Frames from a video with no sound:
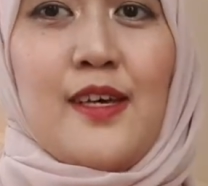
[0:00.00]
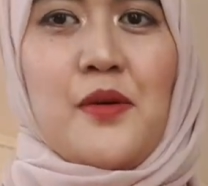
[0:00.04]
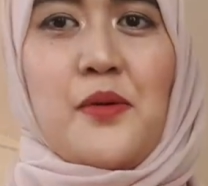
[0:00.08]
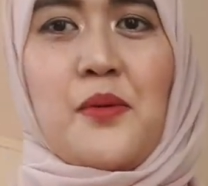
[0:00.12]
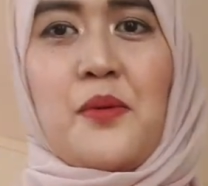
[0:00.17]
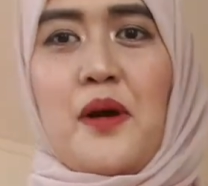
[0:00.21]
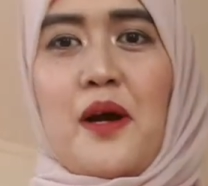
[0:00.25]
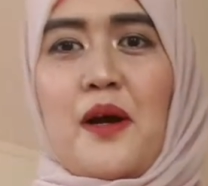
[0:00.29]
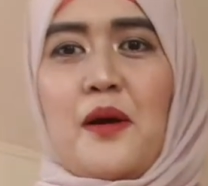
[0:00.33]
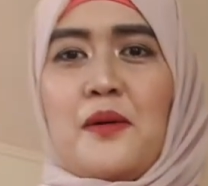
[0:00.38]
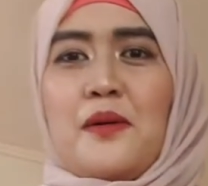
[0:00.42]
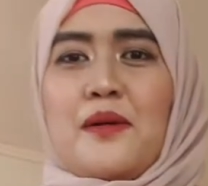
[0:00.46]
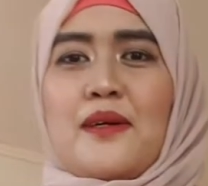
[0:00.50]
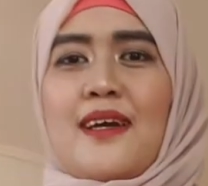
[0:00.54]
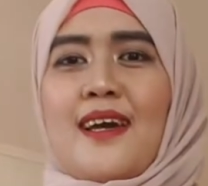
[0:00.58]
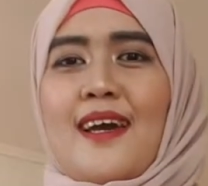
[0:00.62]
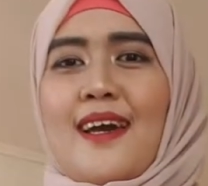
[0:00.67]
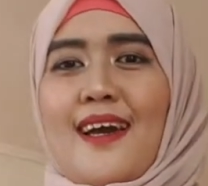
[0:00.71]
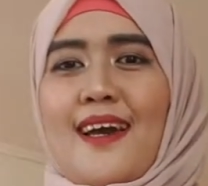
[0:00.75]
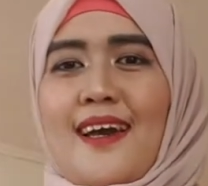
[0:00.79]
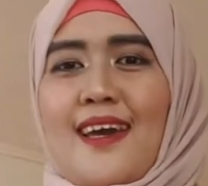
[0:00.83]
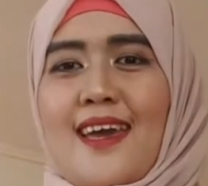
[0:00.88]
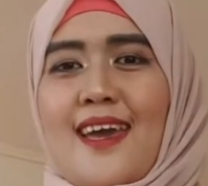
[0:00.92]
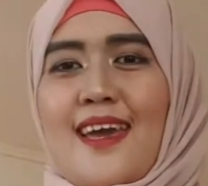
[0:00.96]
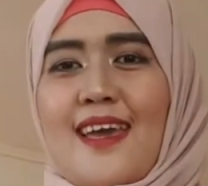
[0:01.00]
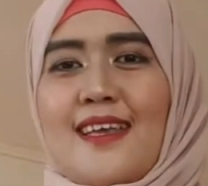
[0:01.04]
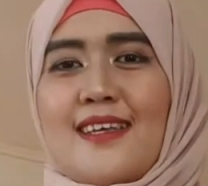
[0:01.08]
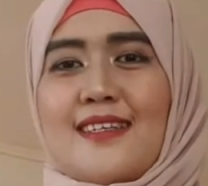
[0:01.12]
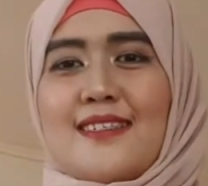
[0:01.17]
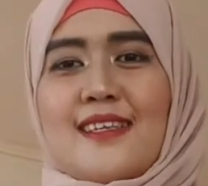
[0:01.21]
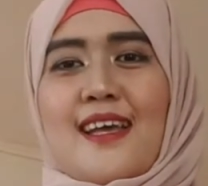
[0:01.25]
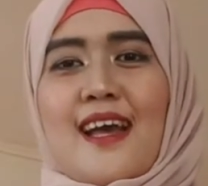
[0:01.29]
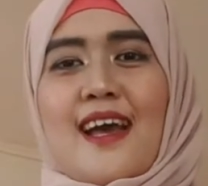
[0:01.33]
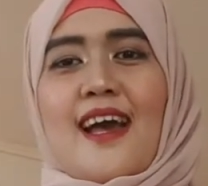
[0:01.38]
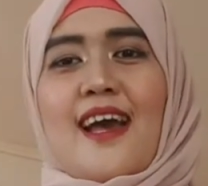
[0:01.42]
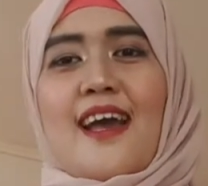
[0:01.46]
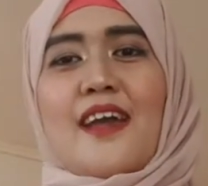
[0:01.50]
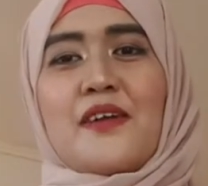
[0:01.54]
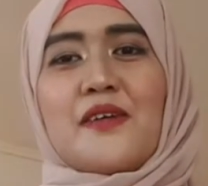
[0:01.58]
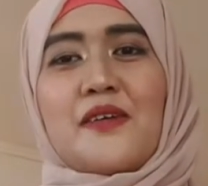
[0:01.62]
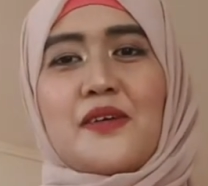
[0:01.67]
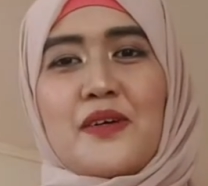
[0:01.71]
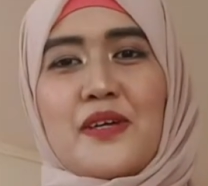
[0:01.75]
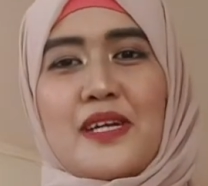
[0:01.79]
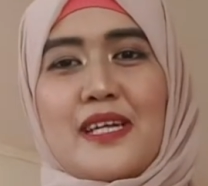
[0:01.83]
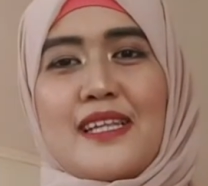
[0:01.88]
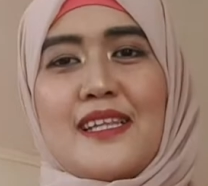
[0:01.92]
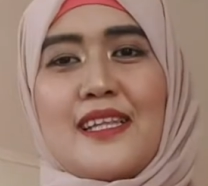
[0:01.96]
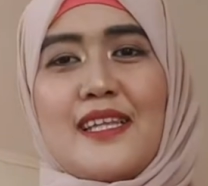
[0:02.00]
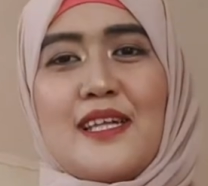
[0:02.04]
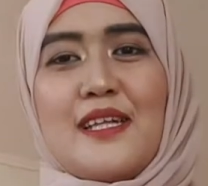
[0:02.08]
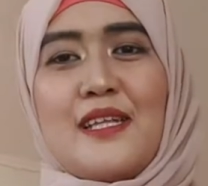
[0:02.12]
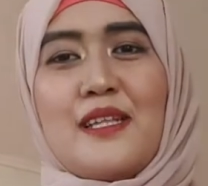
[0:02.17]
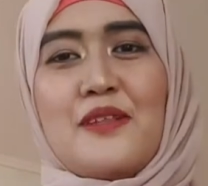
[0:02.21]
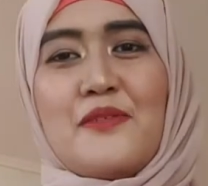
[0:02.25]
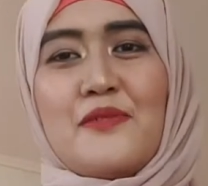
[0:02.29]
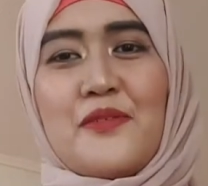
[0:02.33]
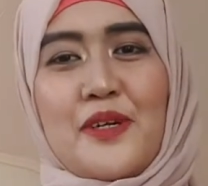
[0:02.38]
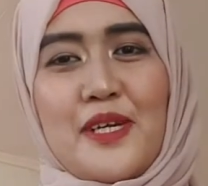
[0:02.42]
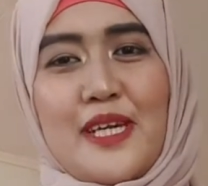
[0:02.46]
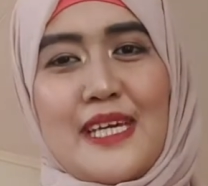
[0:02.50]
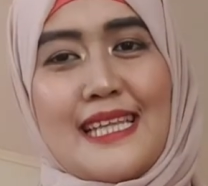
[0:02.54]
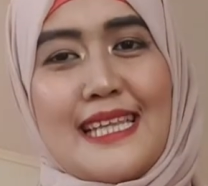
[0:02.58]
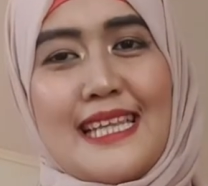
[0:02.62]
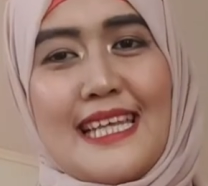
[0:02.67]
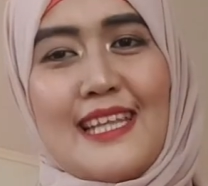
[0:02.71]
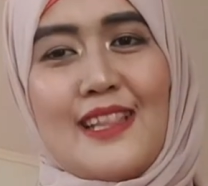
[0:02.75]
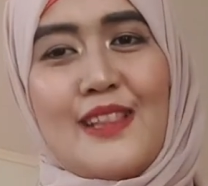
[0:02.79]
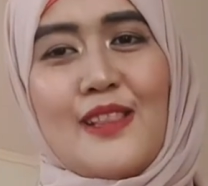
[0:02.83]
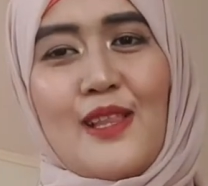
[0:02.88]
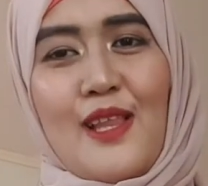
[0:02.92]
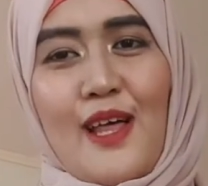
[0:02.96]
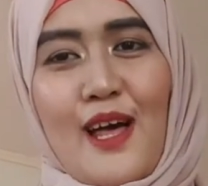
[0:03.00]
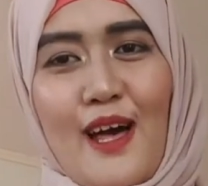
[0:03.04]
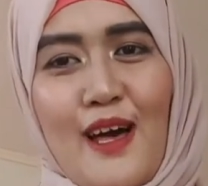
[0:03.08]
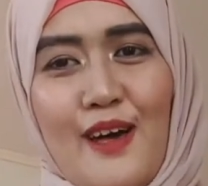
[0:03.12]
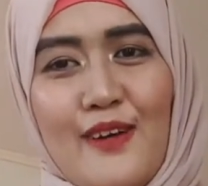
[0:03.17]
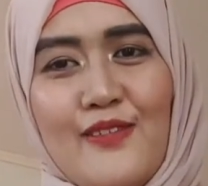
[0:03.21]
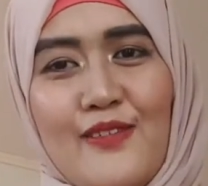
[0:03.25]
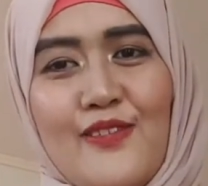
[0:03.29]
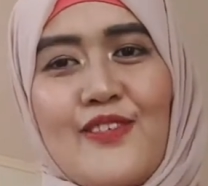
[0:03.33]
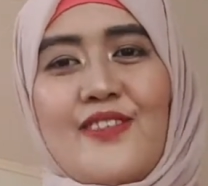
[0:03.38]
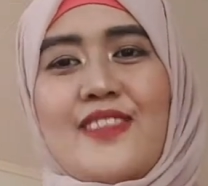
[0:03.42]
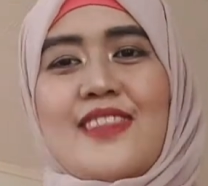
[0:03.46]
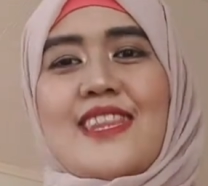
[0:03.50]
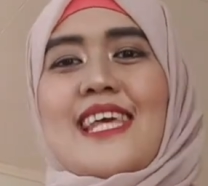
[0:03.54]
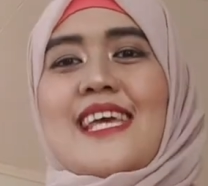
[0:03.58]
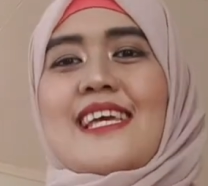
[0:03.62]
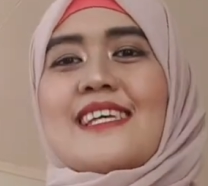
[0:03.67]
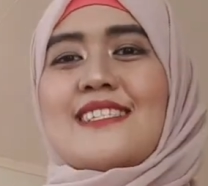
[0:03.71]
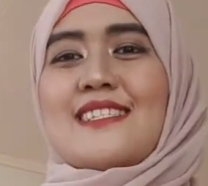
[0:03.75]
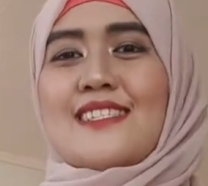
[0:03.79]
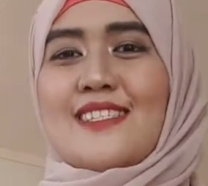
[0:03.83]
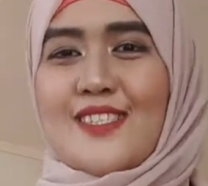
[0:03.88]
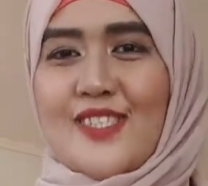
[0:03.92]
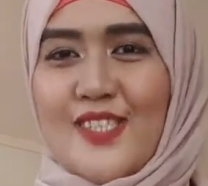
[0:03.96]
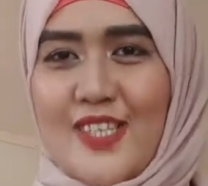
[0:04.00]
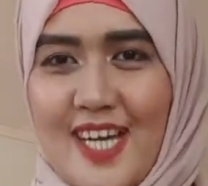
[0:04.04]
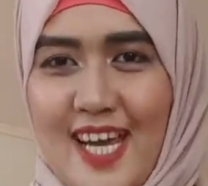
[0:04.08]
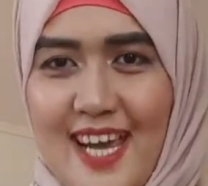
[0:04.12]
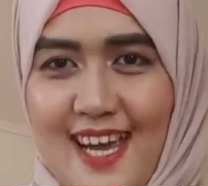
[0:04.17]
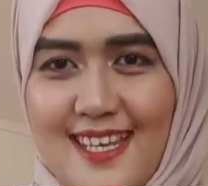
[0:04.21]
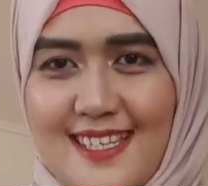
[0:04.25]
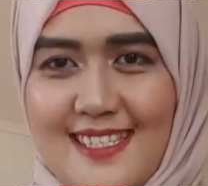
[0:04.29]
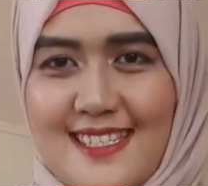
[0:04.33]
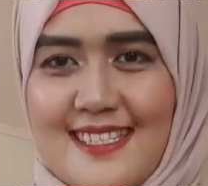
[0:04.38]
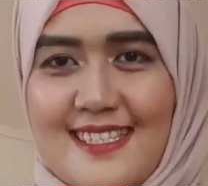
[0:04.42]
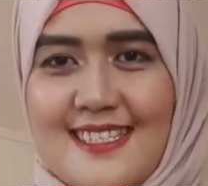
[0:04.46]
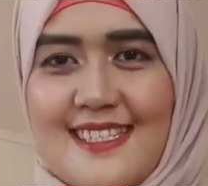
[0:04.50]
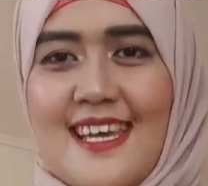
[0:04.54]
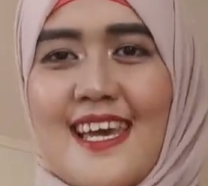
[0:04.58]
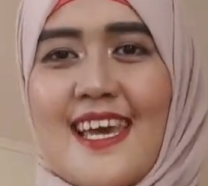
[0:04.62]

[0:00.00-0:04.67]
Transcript: Wow, guys, I really, really love this dress.